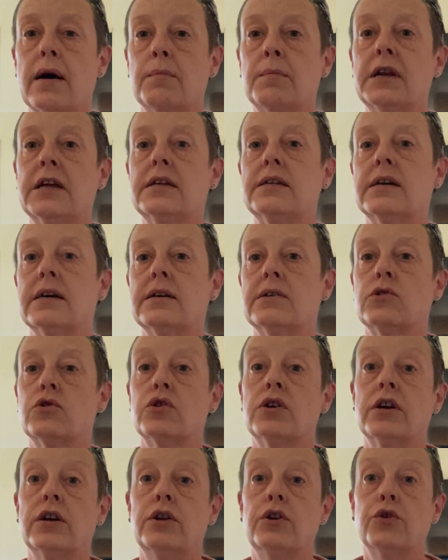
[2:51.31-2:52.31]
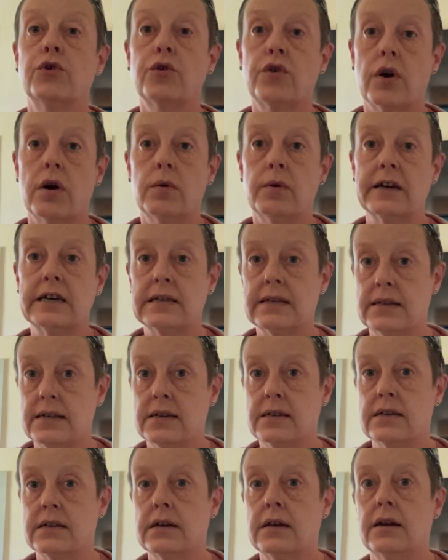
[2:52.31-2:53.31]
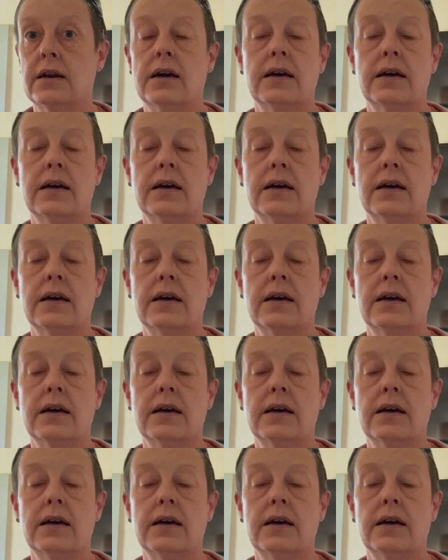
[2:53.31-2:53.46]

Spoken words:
many days are in your growing season.